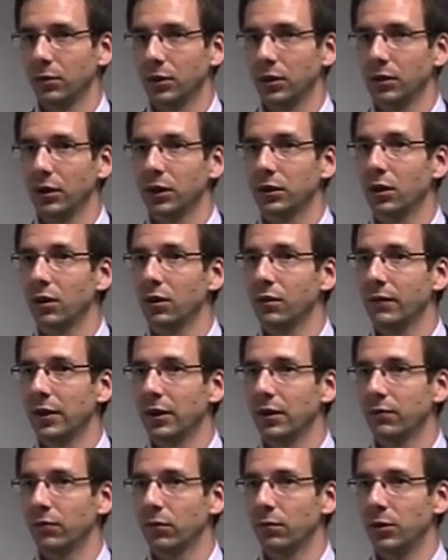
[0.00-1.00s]
We collect all of
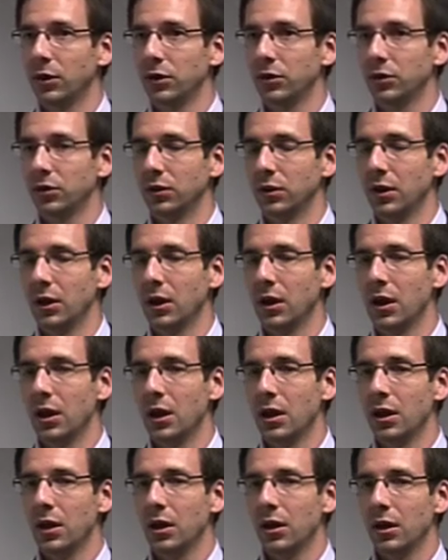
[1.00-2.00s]
that information
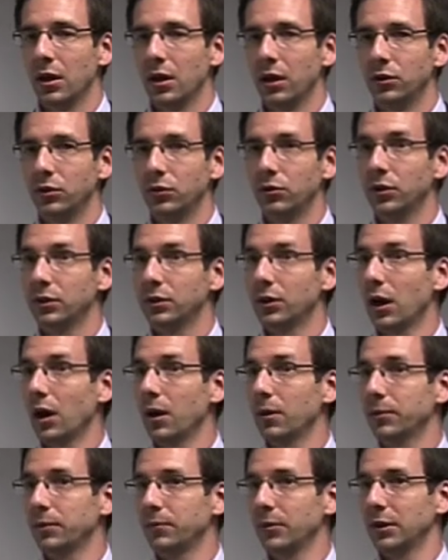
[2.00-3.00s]
and use it to
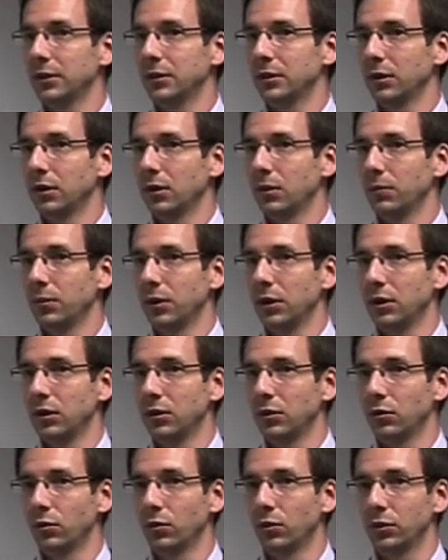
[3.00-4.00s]
optimize the
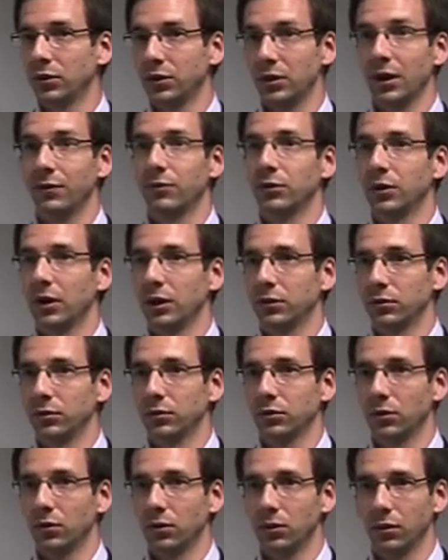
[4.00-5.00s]
campaign towards the
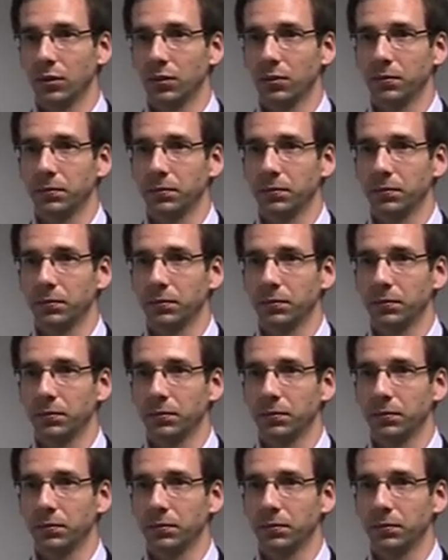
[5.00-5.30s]
advertiser's goal.